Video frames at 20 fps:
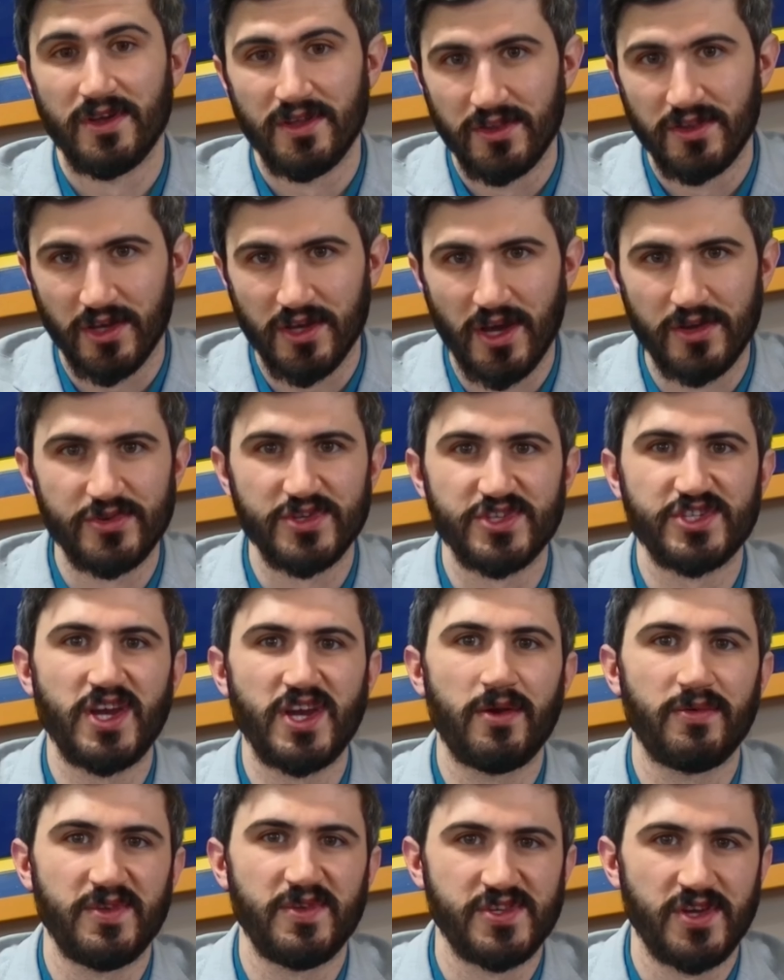the countries
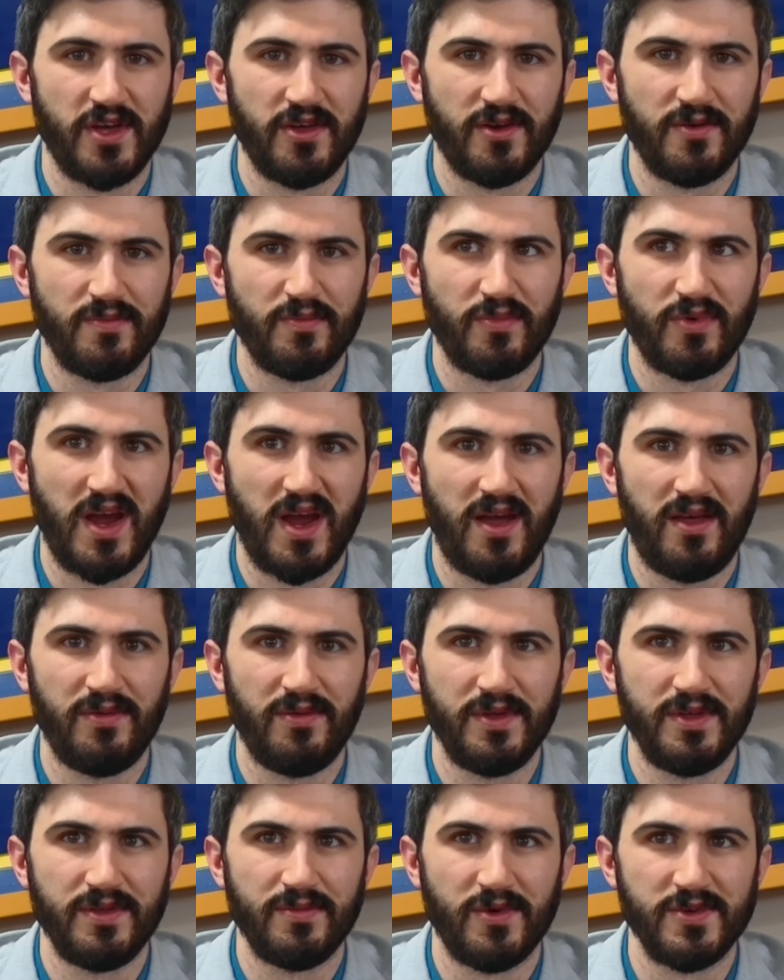share with each other,
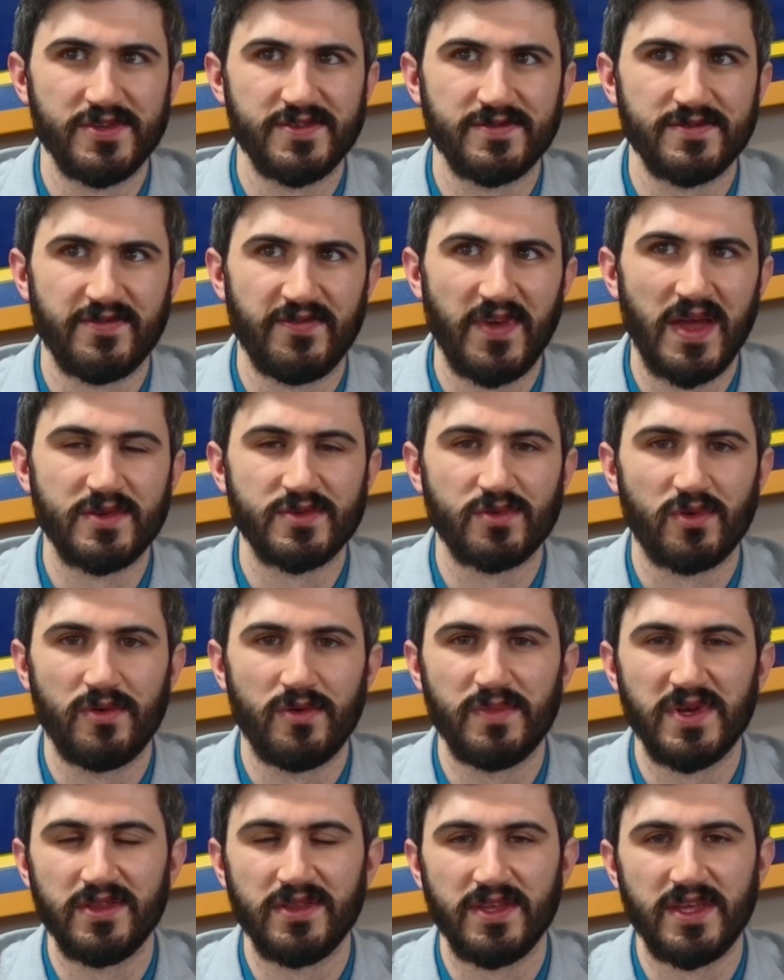probably the most famous one
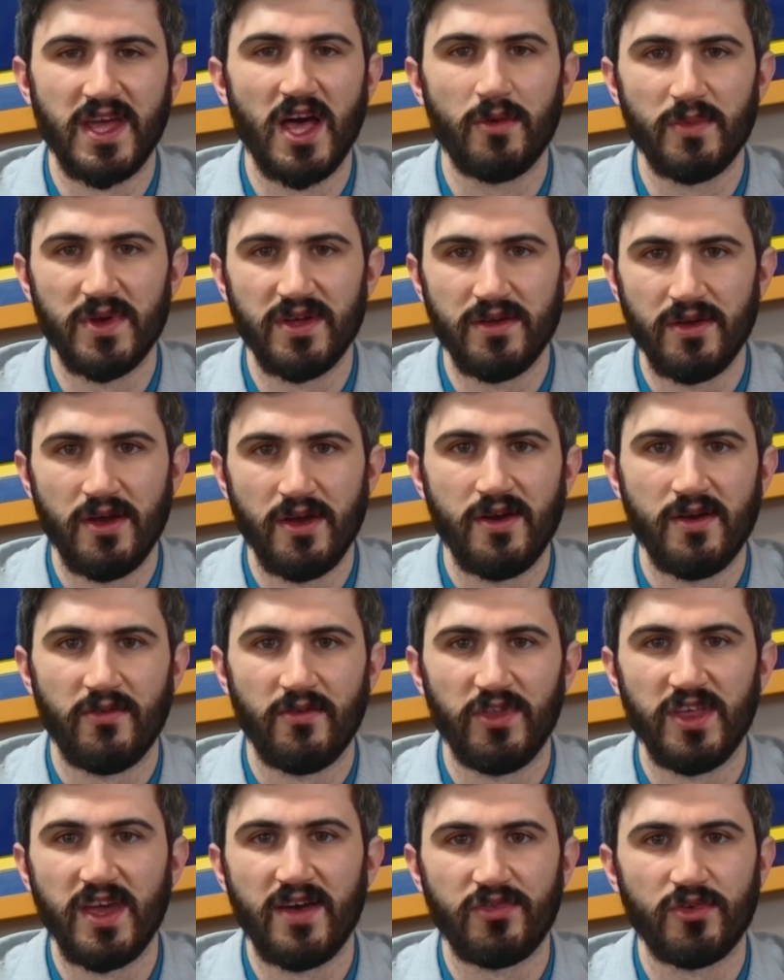being the helmet
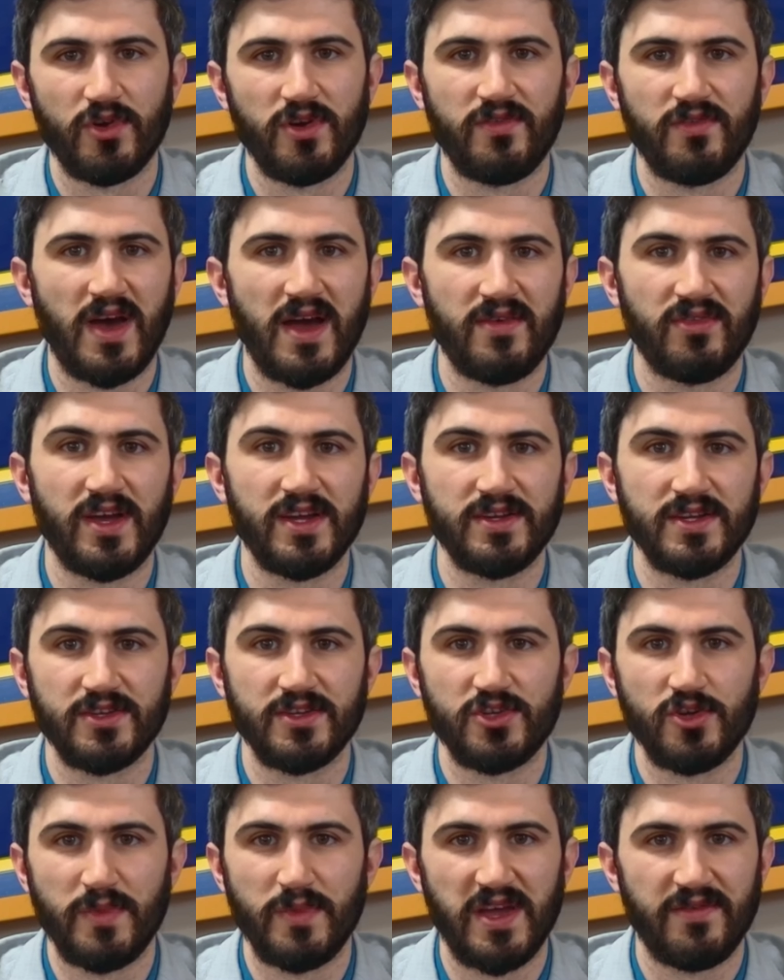for the F-35 Lightning
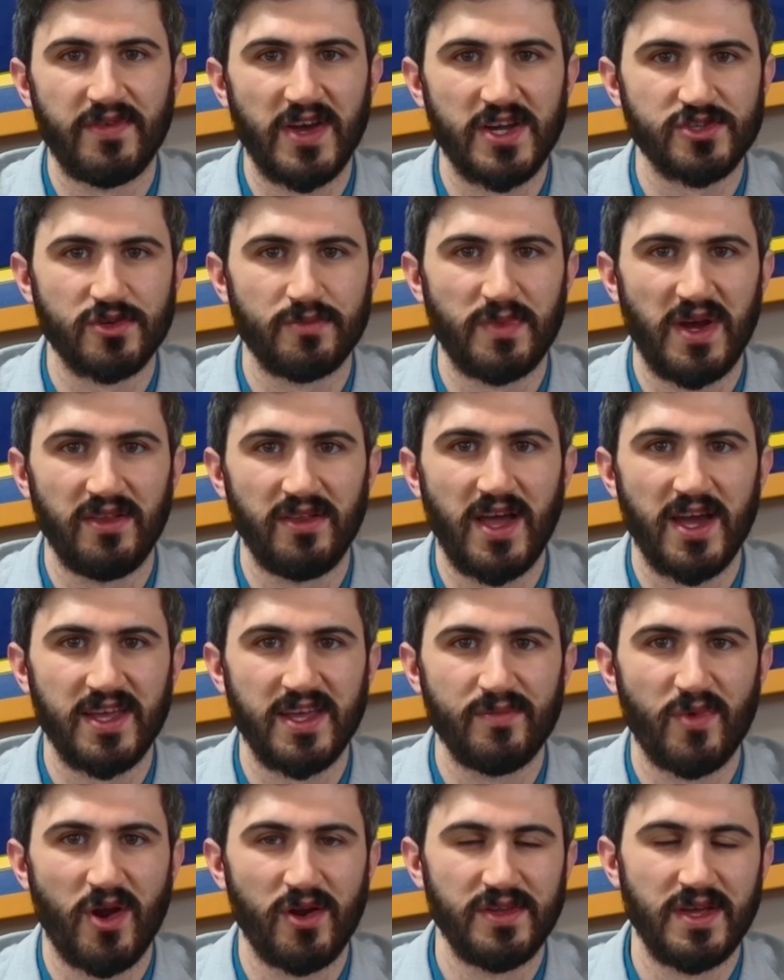II manufactured by
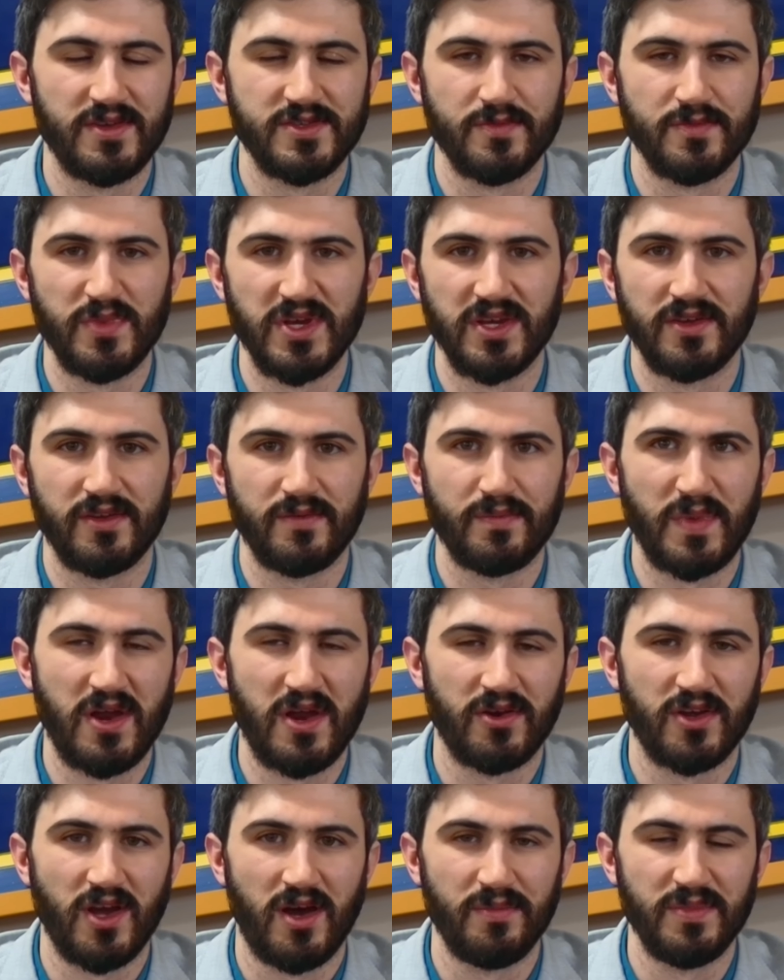Lockheed Martin. That was a big
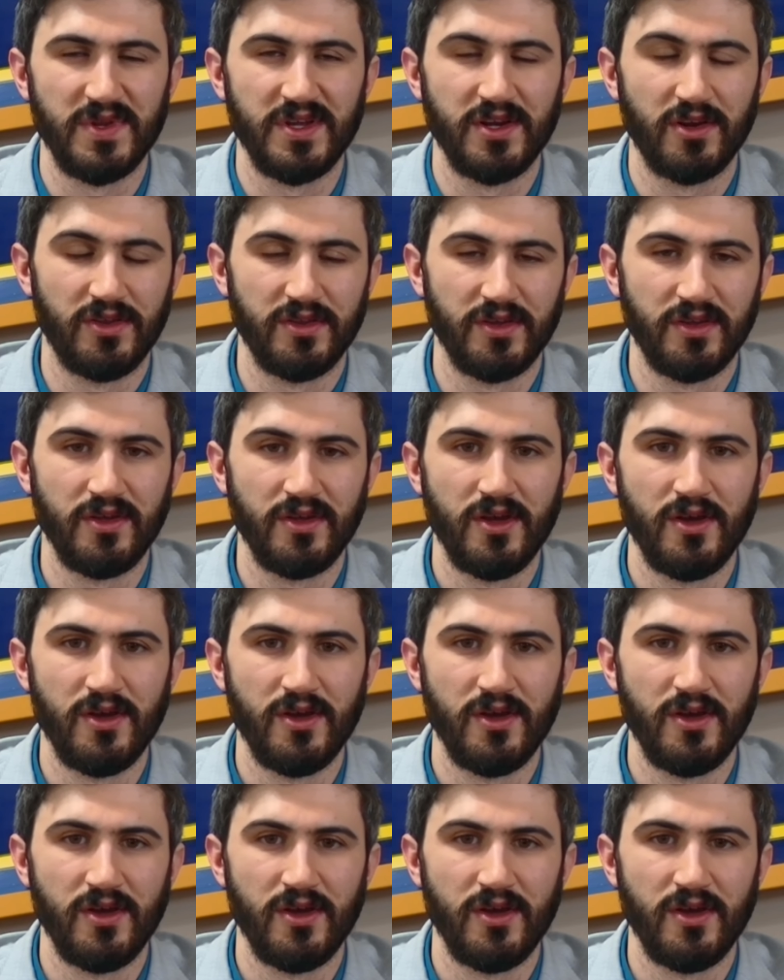parent company, or the